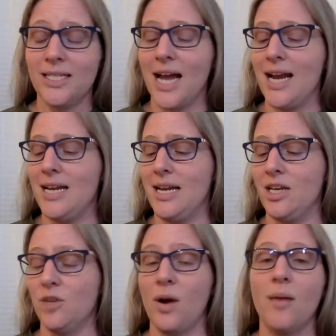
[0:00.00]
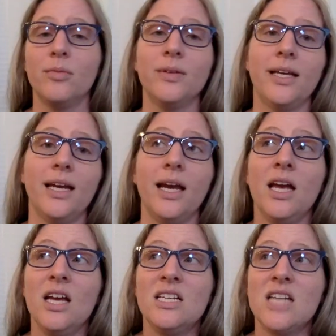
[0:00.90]
tightening. You're probably
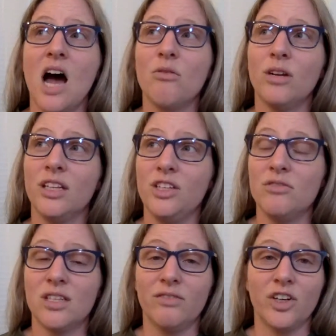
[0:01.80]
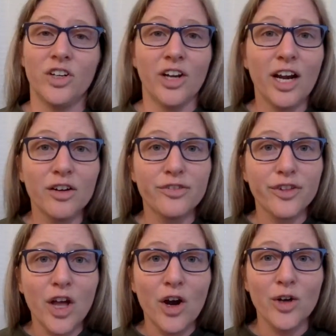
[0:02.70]
not really using very good
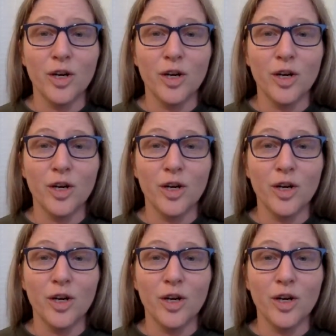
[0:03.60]
airflow.